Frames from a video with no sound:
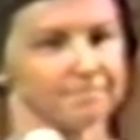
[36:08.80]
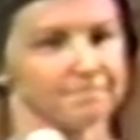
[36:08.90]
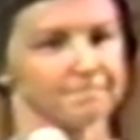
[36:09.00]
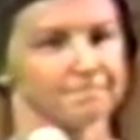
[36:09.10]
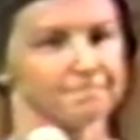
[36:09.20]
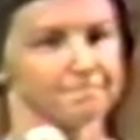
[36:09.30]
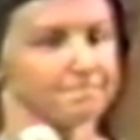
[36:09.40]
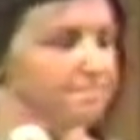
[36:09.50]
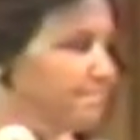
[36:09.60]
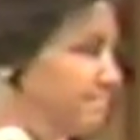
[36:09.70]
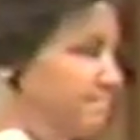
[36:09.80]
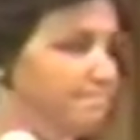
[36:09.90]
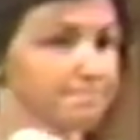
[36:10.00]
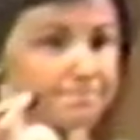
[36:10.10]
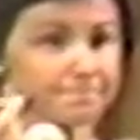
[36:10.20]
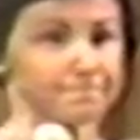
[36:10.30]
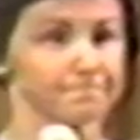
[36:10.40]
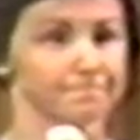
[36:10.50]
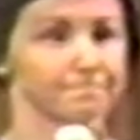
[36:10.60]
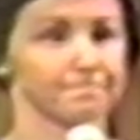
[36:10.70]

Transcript: (silence)